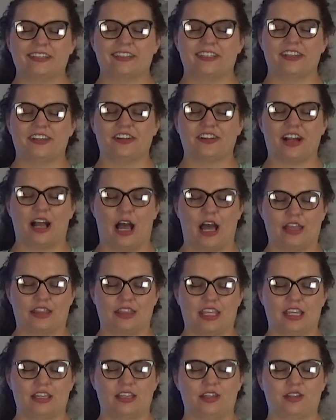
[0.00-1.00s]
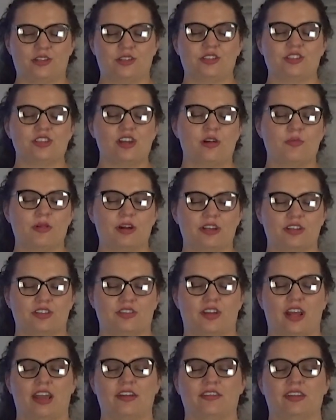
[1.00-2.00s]
Dear God, thank you so much
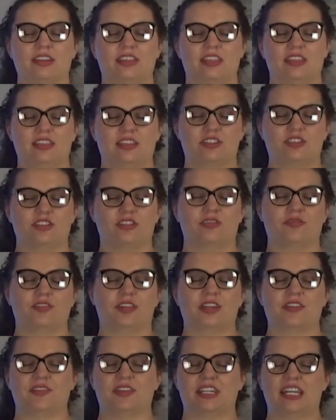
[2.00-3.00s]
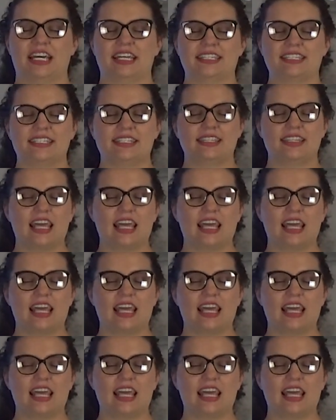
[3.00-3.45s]
for everything that you have given us.